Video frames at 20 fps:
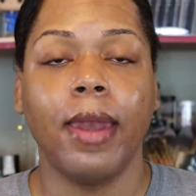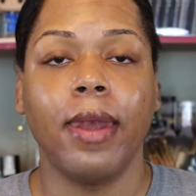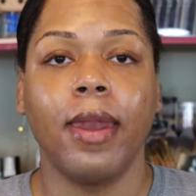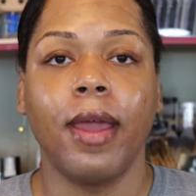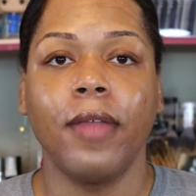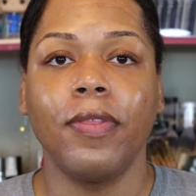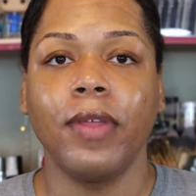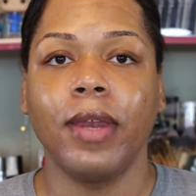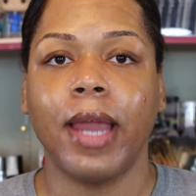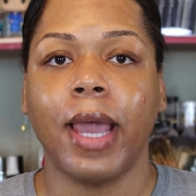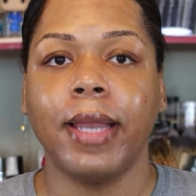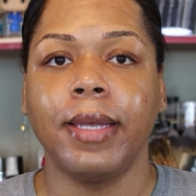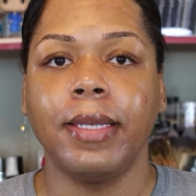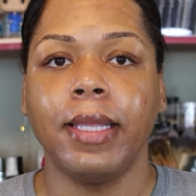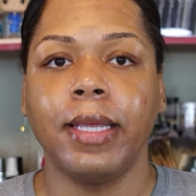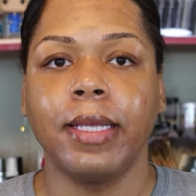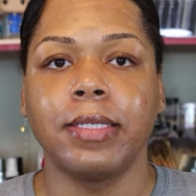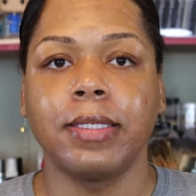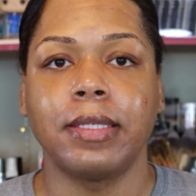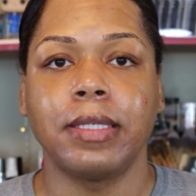and nothing I
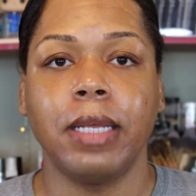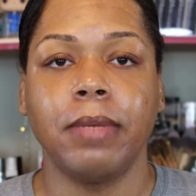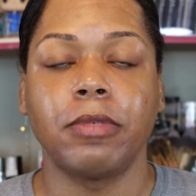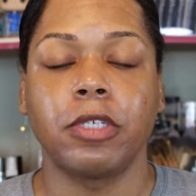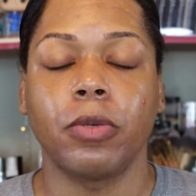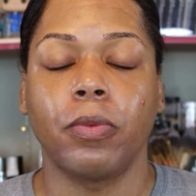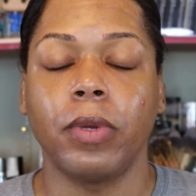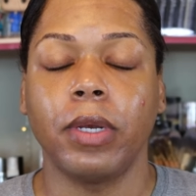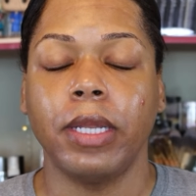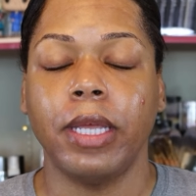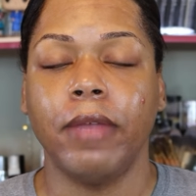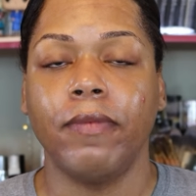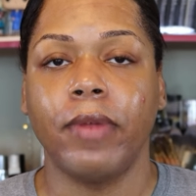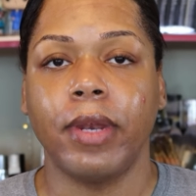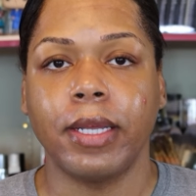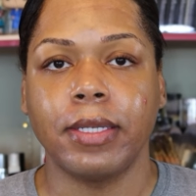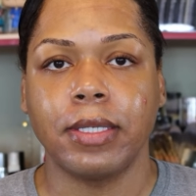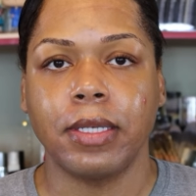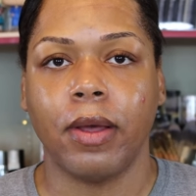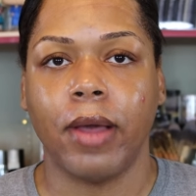did seemed to relieve
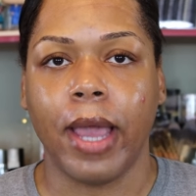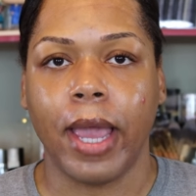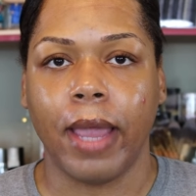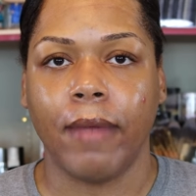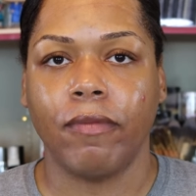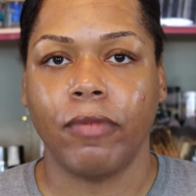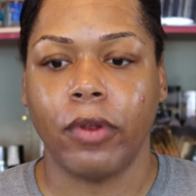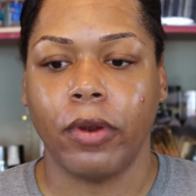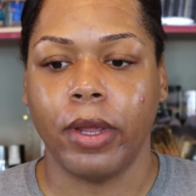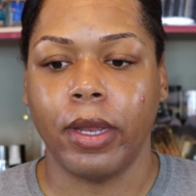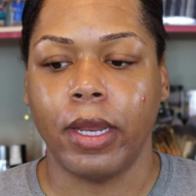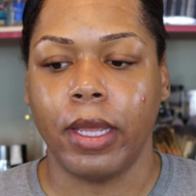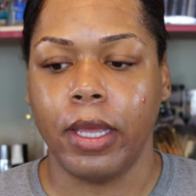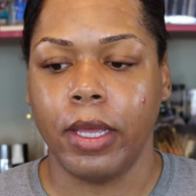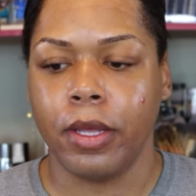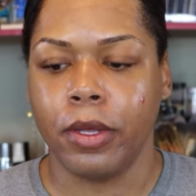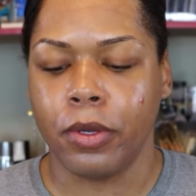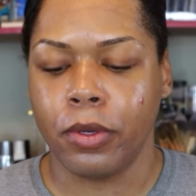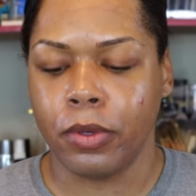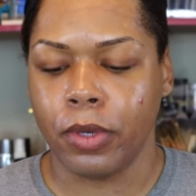it until after it
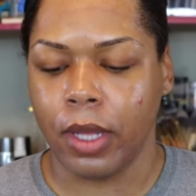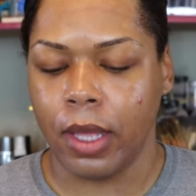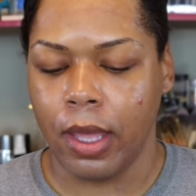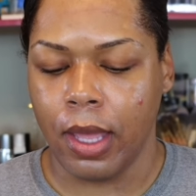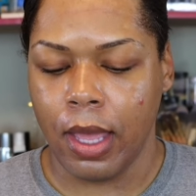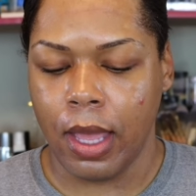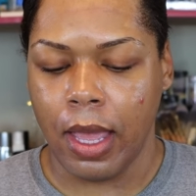healed.